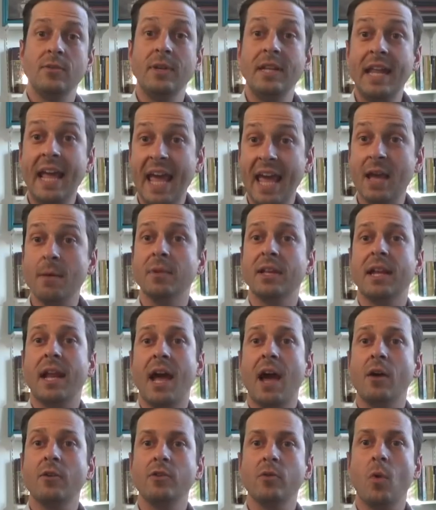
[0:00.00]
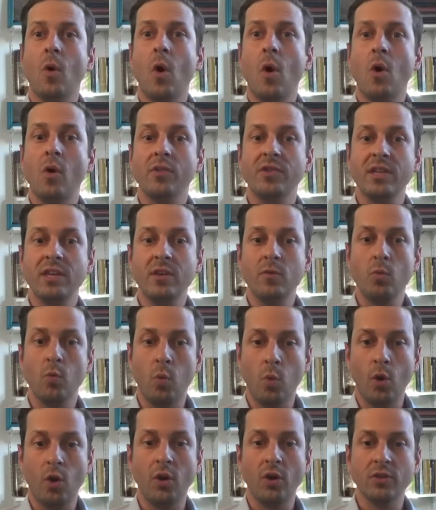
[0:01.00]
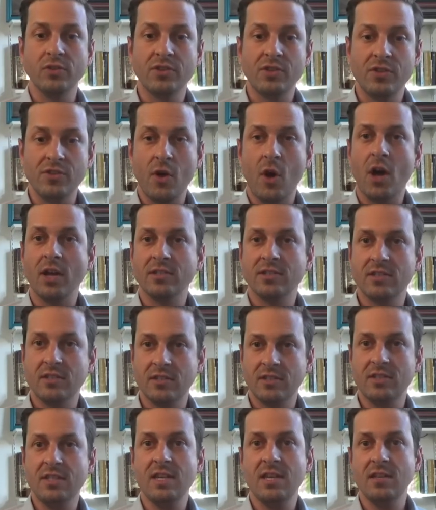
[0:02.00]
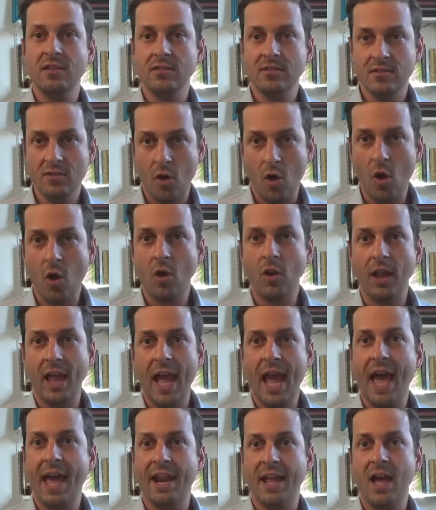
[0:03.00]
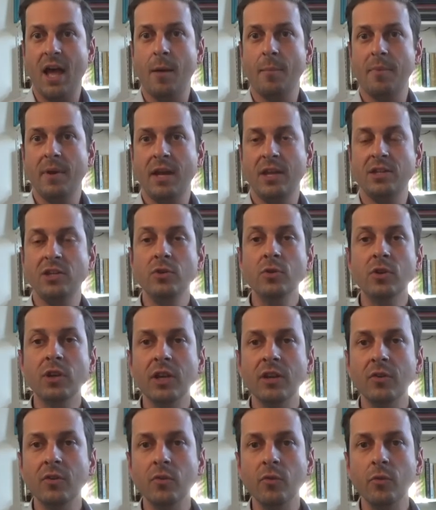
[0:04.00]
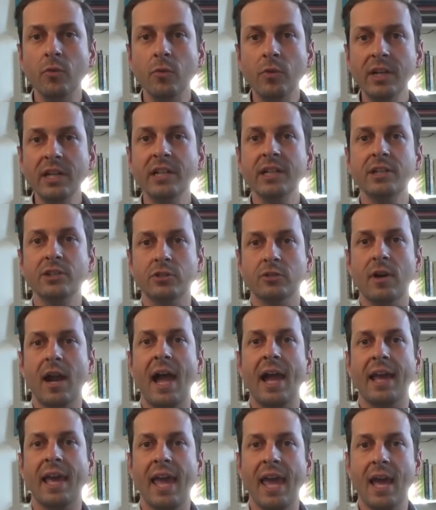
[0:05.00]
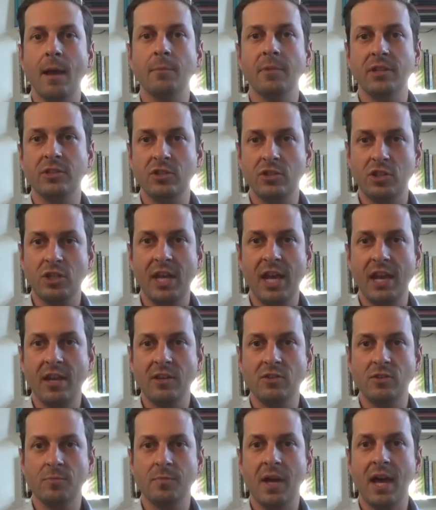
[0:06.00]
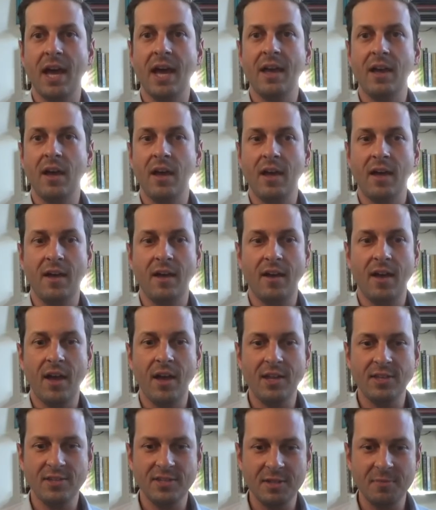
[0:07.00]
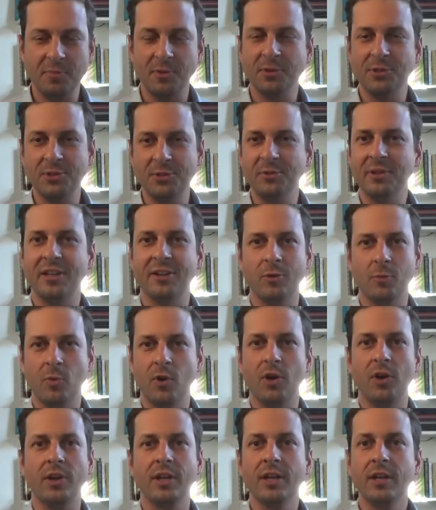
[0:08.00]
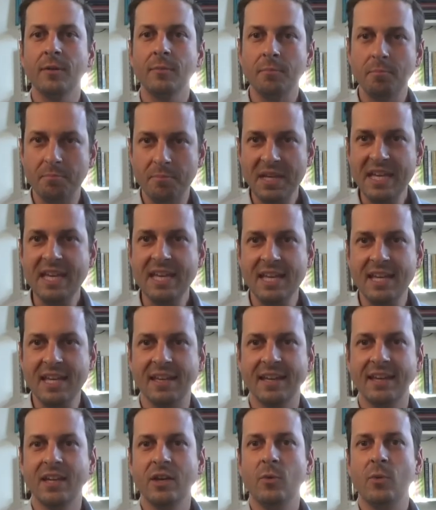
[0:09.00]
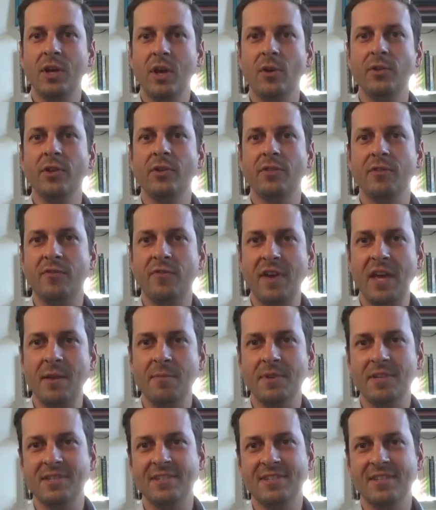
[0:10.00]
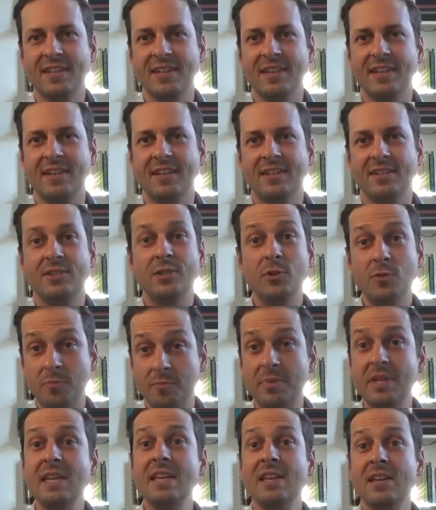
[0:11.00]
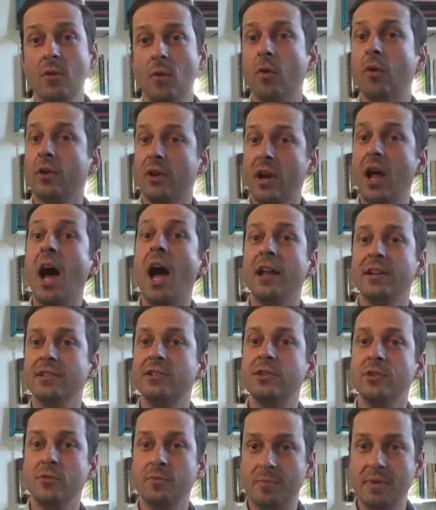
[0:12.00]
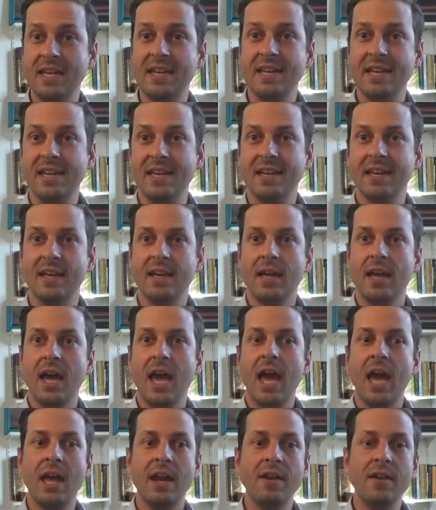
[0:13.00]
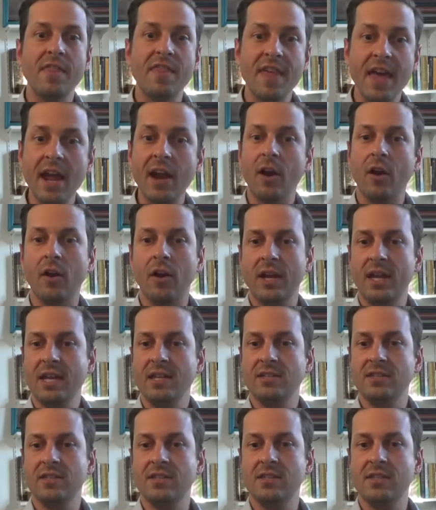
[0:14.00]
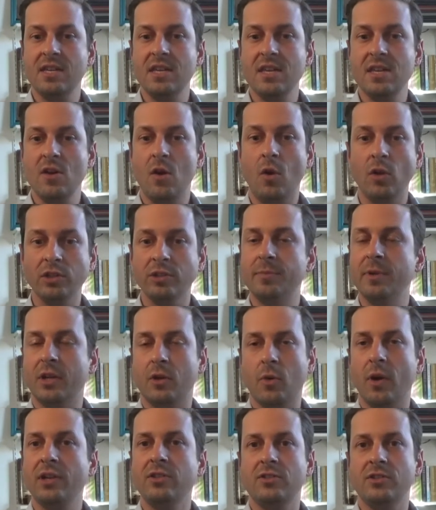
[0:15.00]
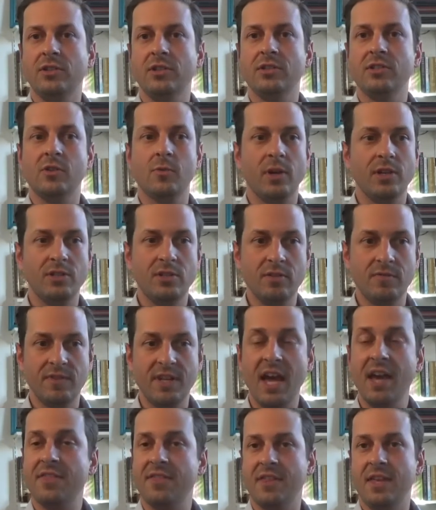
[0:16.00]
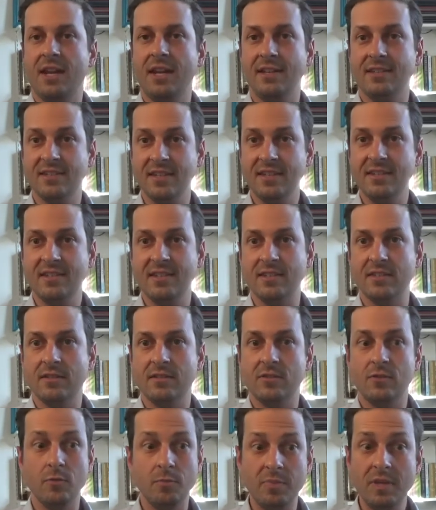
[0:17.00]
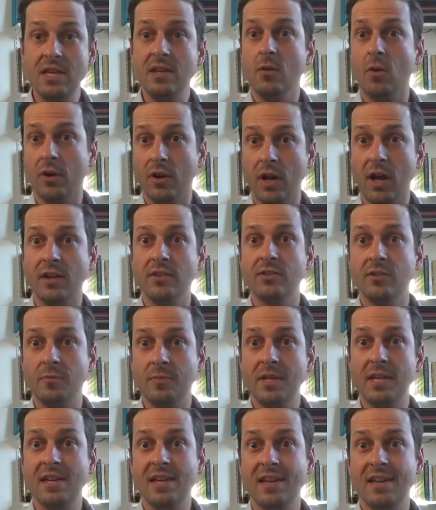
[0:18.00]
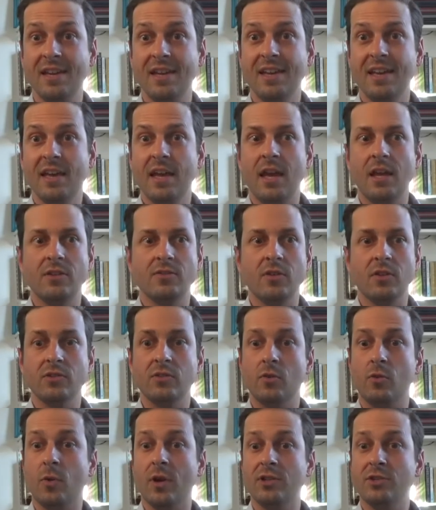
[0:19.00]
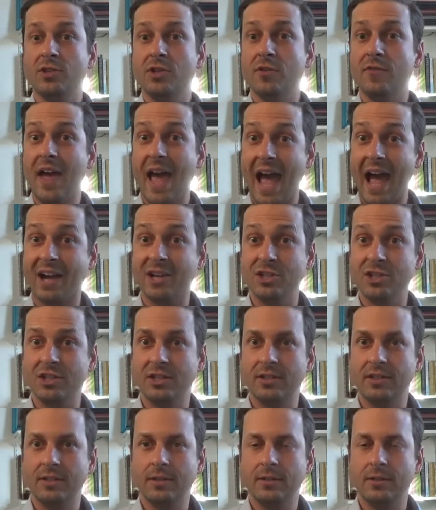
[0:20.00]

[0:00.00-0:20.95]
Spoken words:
Hamlet, how do all the words, thoughts, scenes all add up? And you can really track Hamlet's change by a simple two-letter word, be. We all know the famous to be or not to be. And there, it's the ultimate question. It's a question of death and existence, to be or not to be. And it's also a question of action.